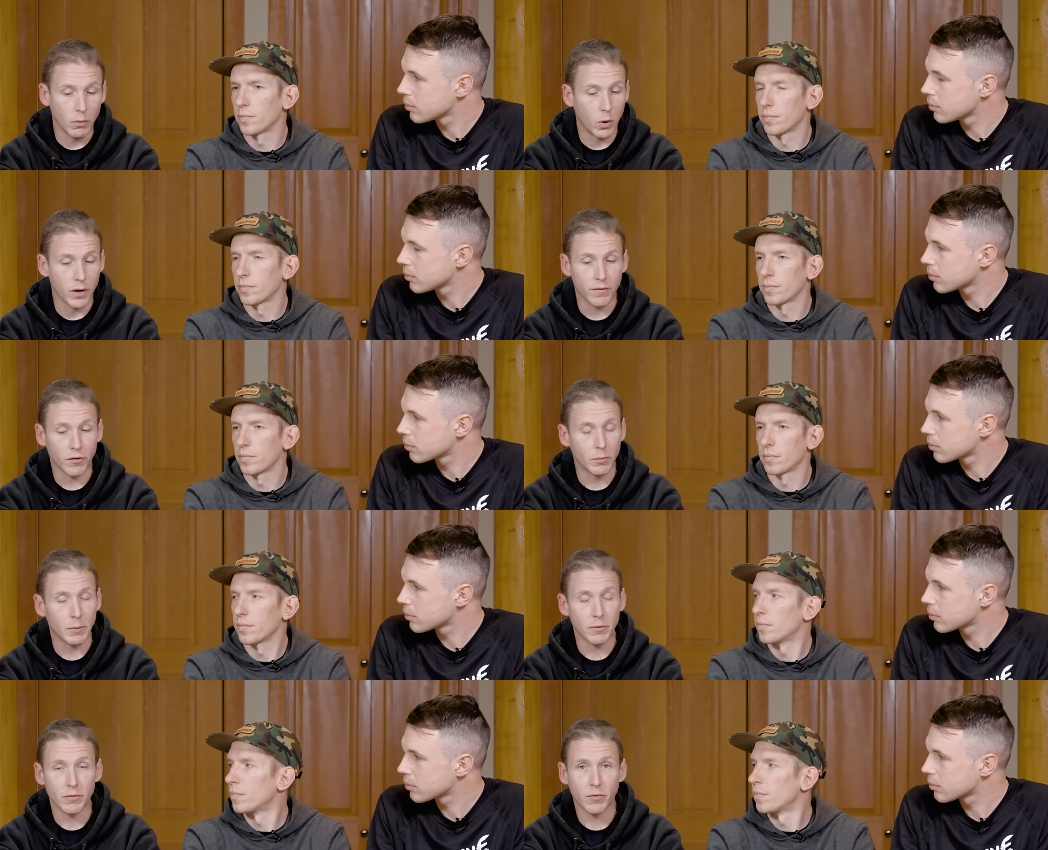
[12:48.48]
Speaker 1: that want to
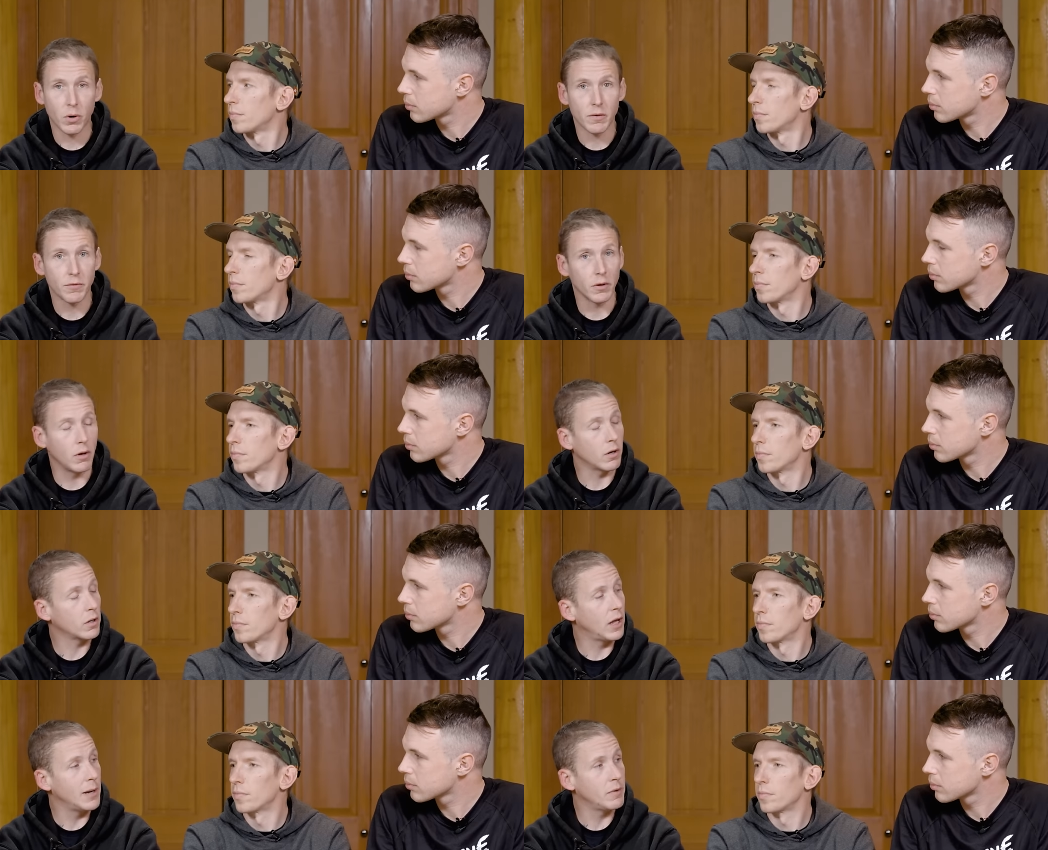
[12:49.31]
firm up their fork for a
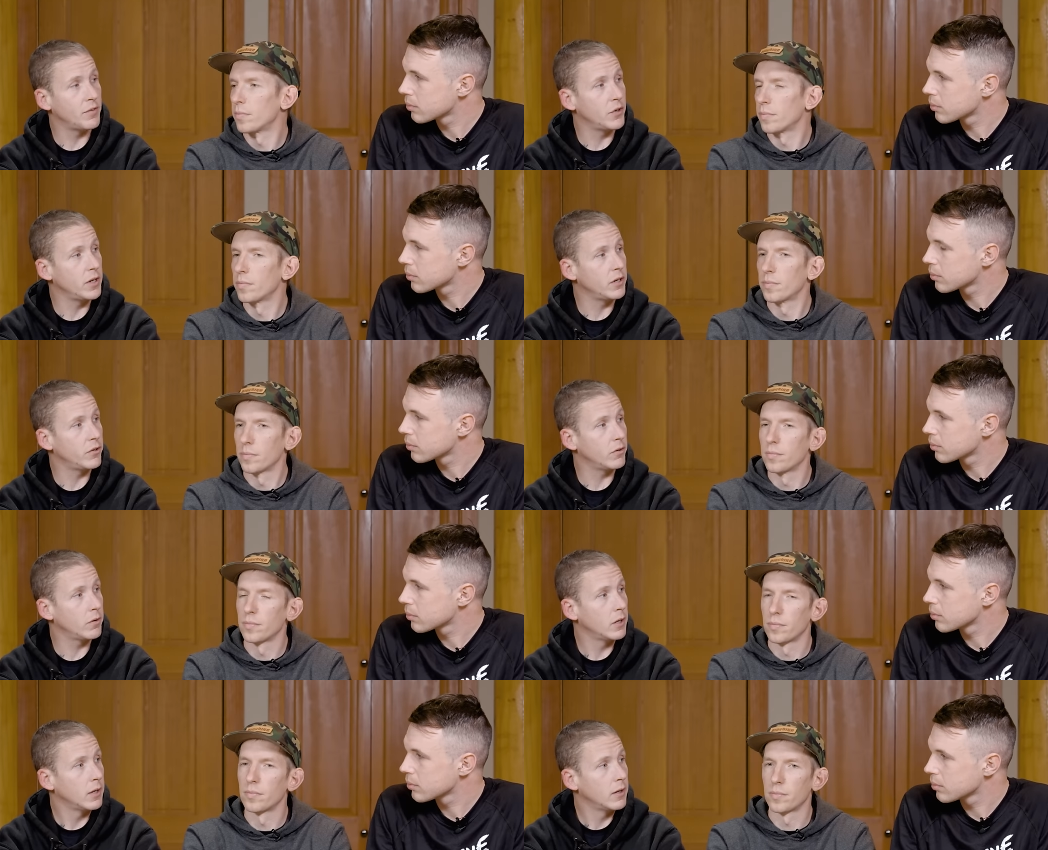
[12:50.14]
long climb if you need
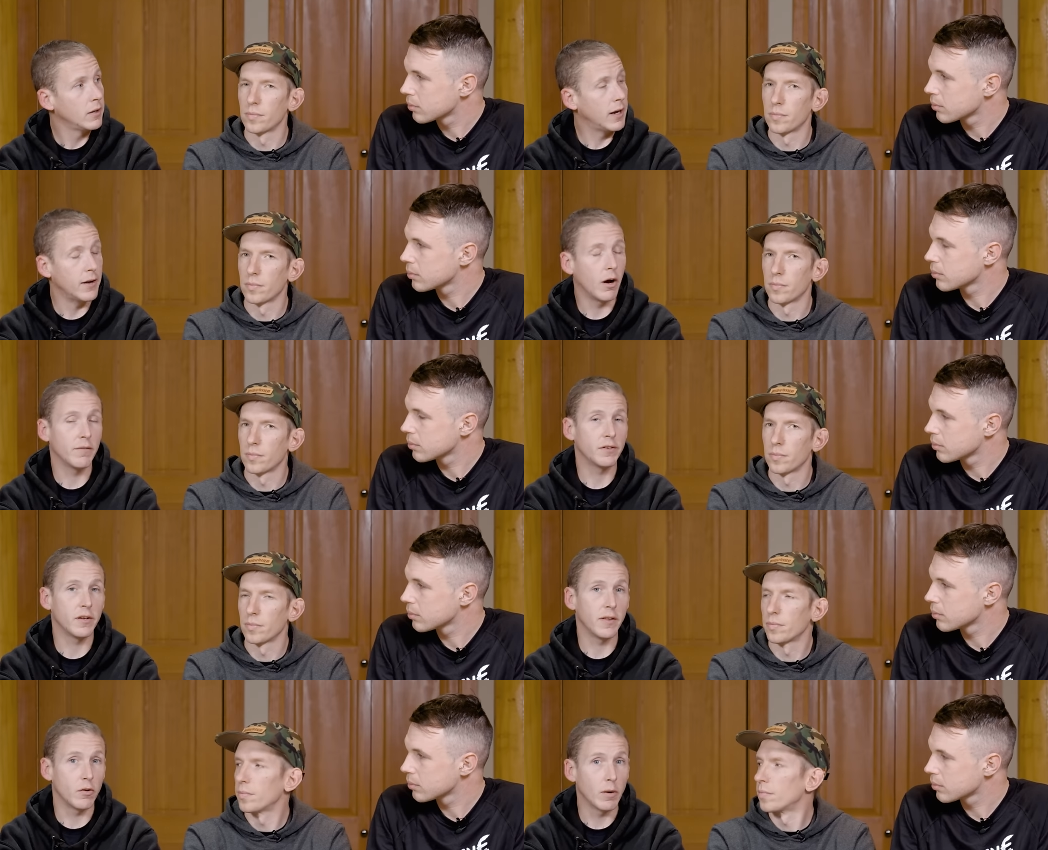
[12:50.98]
to. And
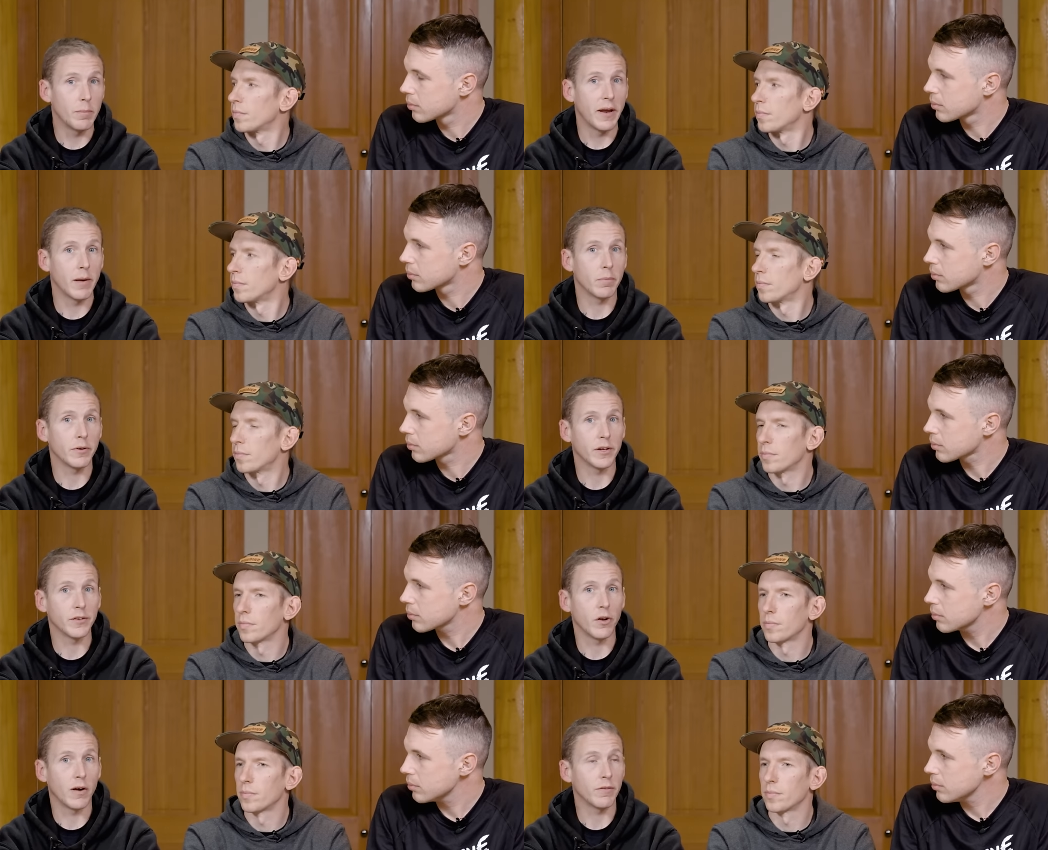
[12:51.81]
obviously the grip damper
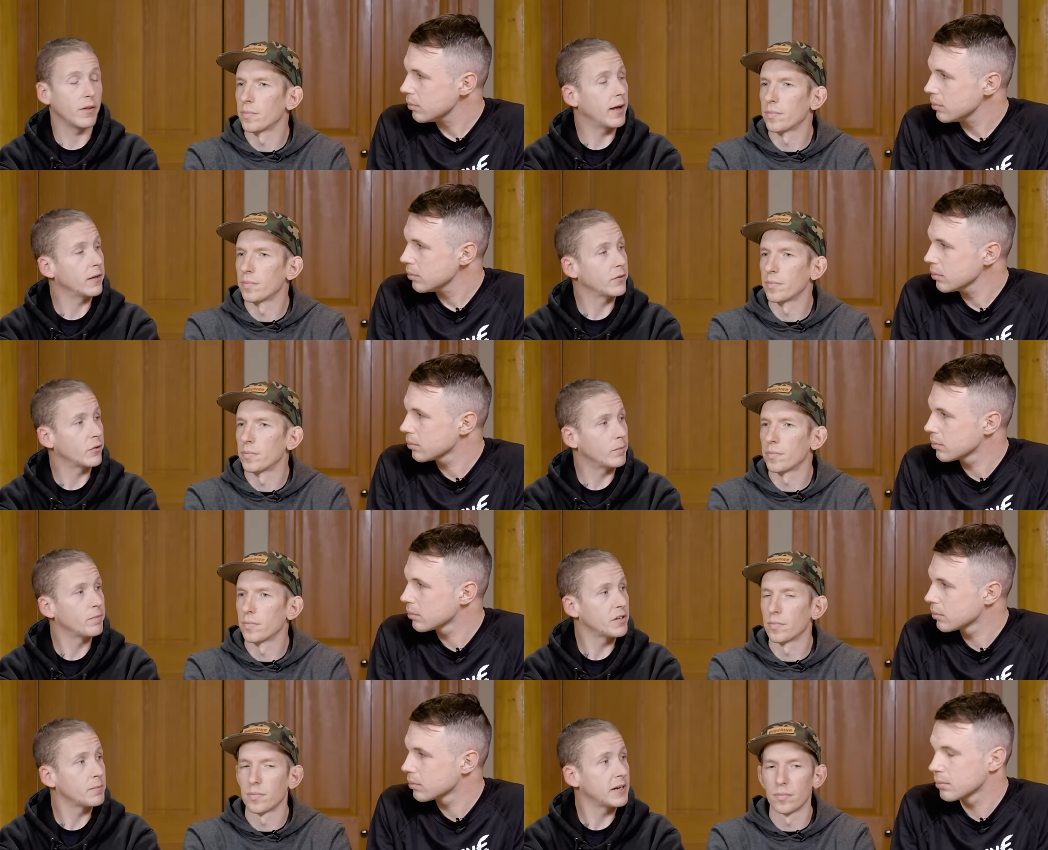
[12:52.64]
doesn't offer that.
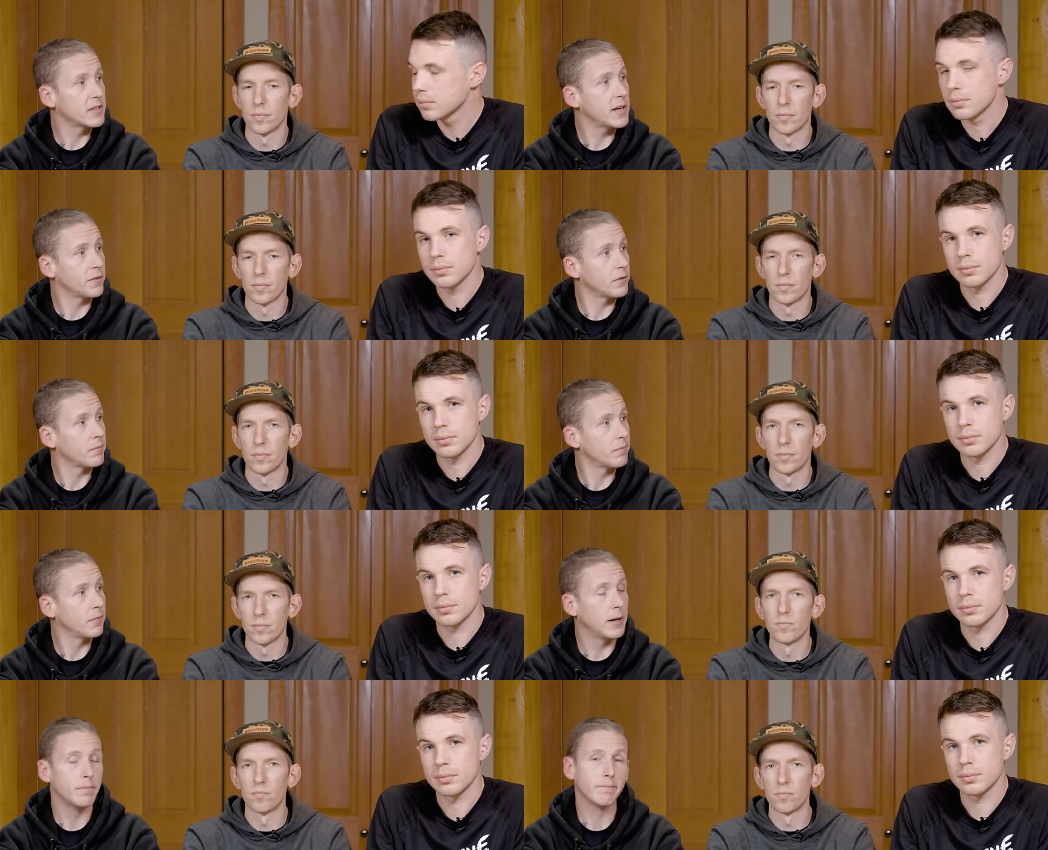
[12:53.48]
So this makes sense.
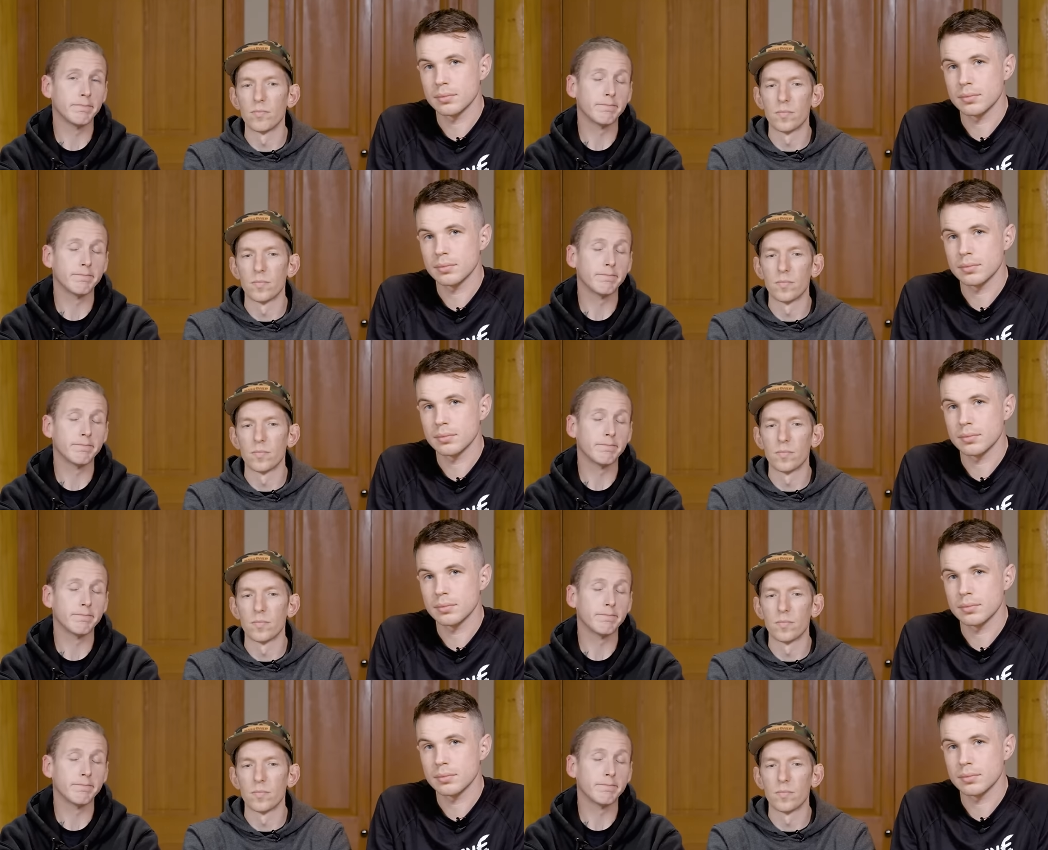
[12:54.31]
Yeah.